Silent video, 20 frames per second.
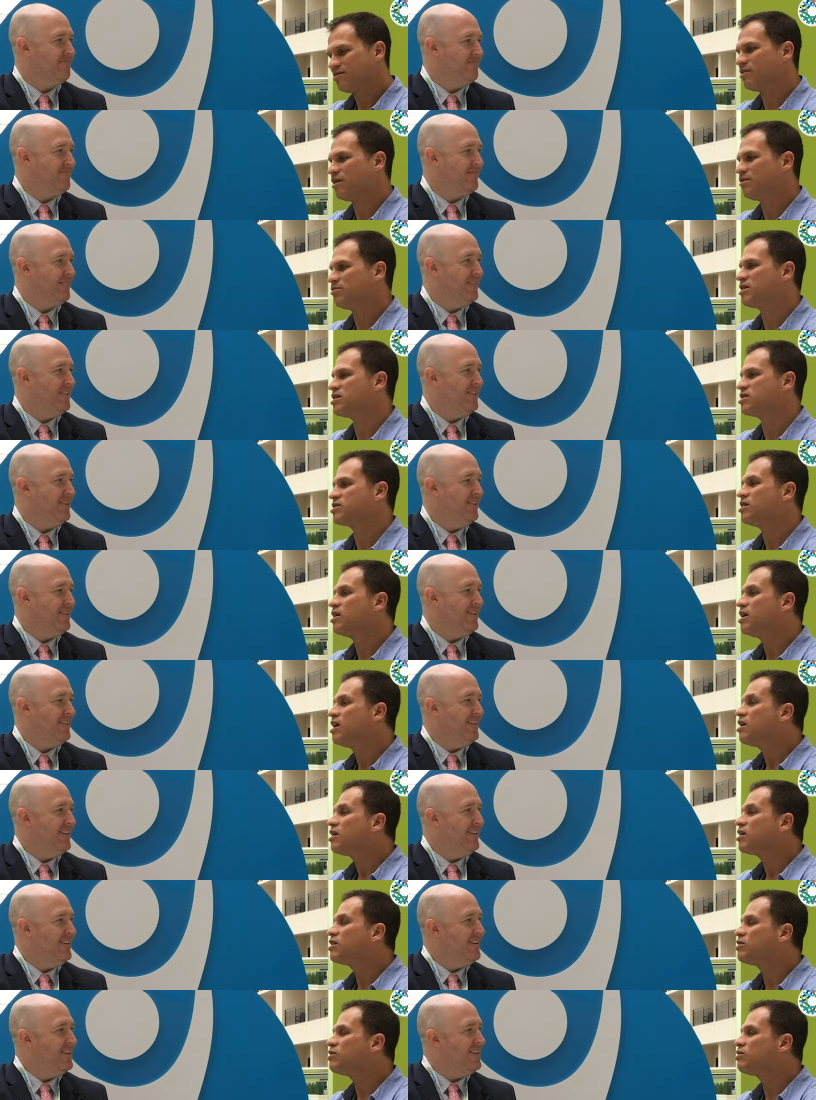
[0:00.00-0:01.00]
Speaker 1: My pleasure.
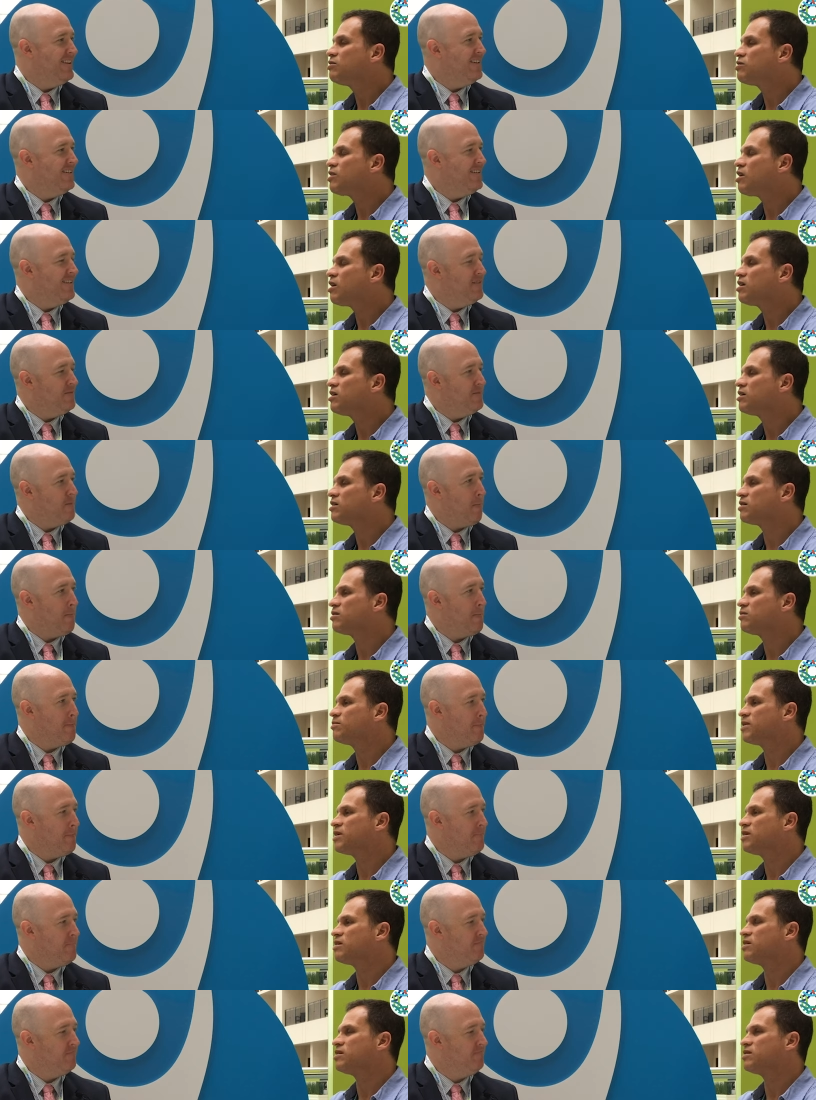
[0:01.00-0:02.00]
Could you talk a little
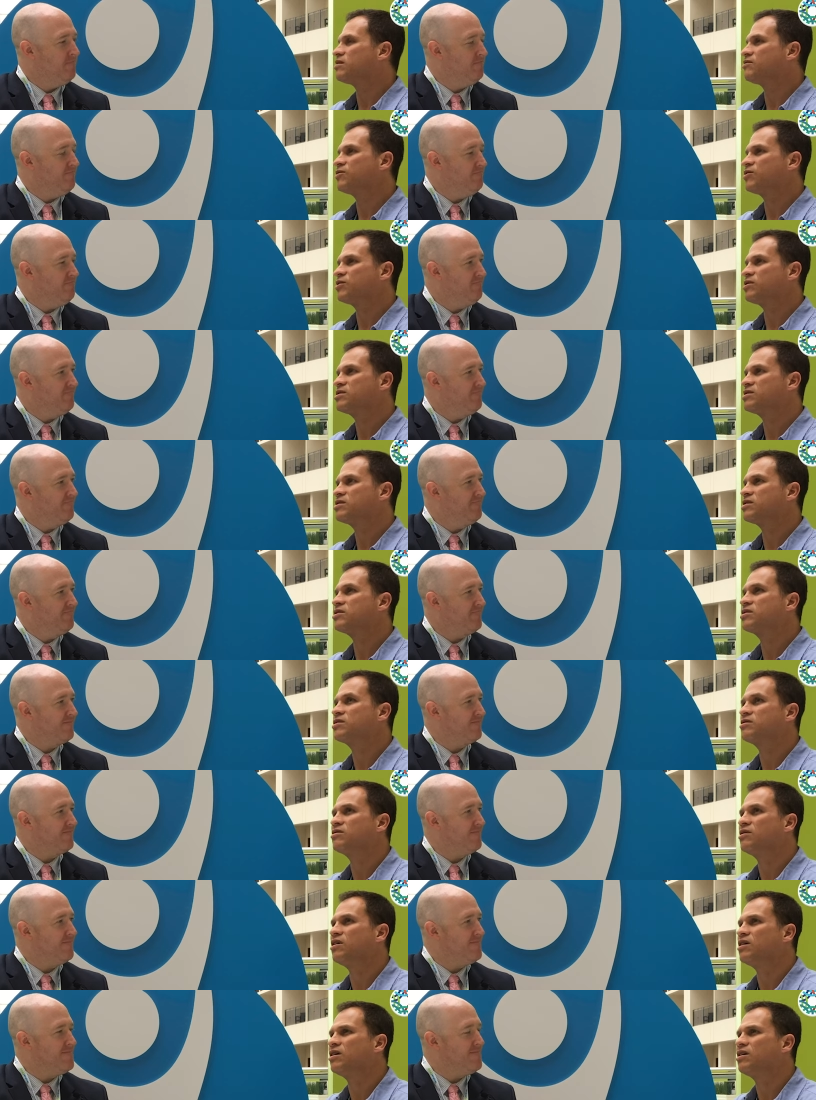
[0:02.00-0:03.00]
bit at first
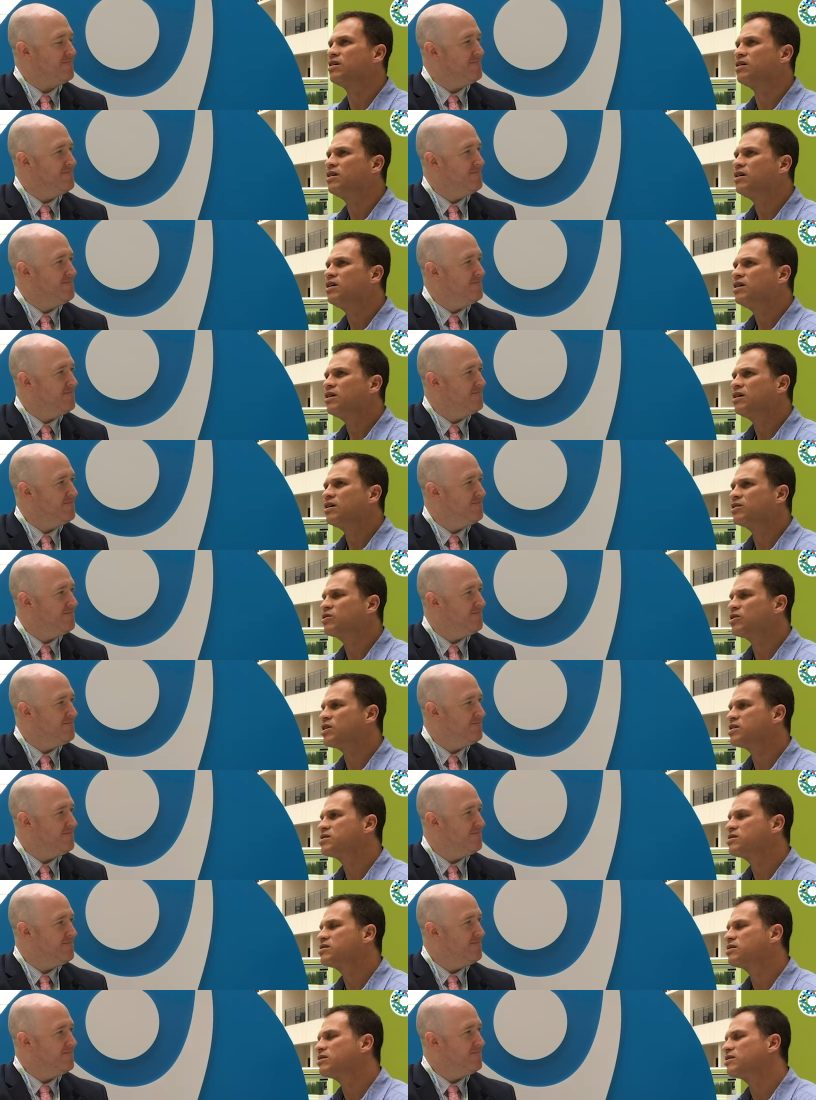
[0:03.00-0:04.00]
to uh,
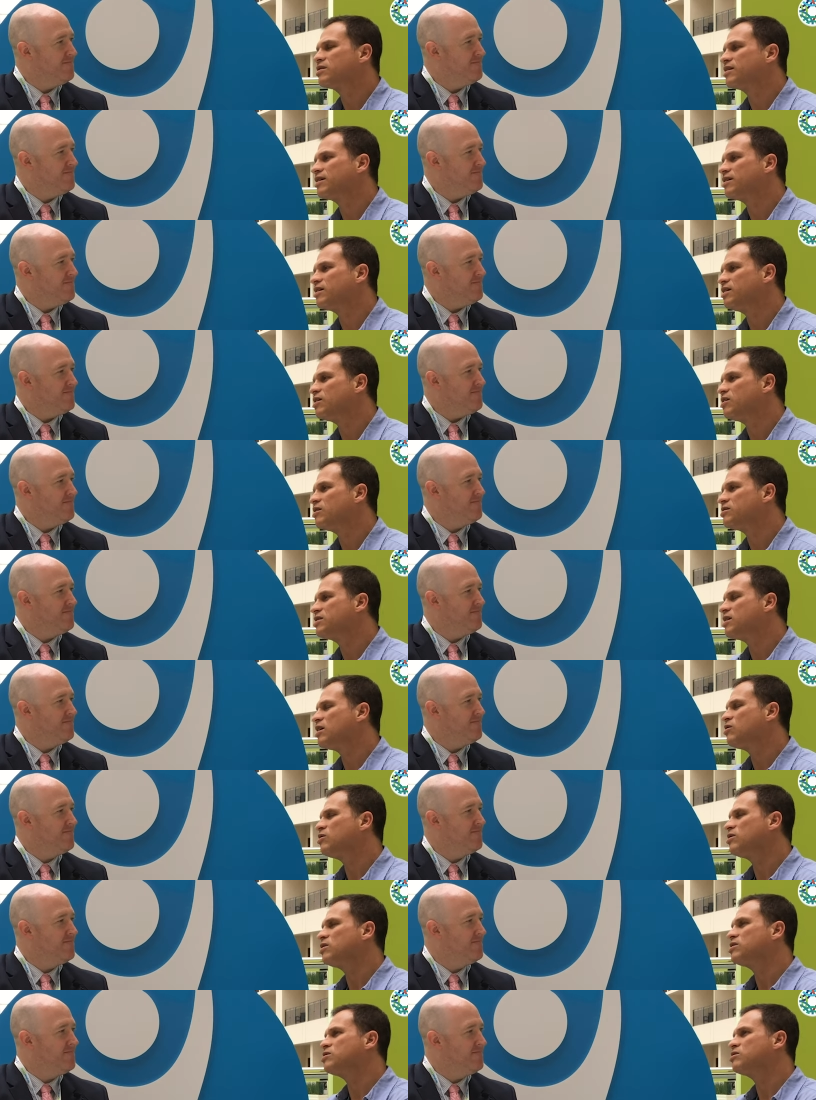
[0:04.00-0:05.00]
address the
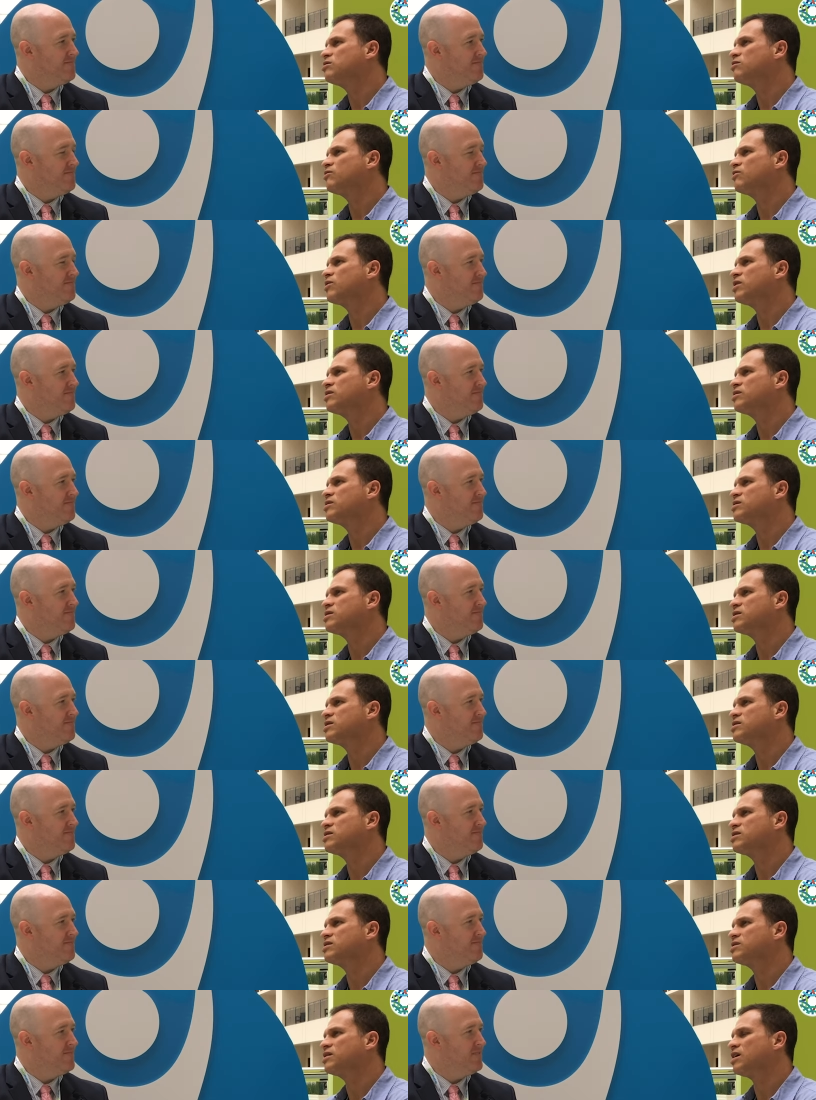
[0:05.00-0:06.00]
general issue of rare
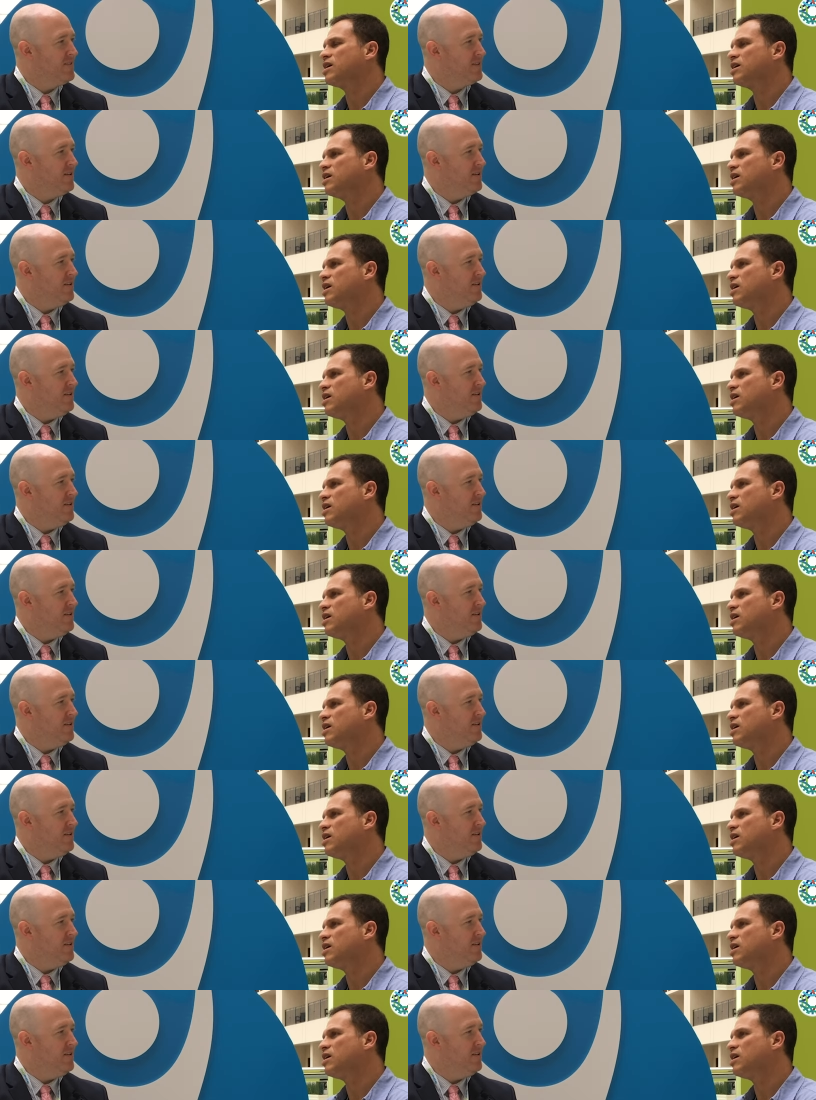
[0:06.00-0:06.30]
diseases and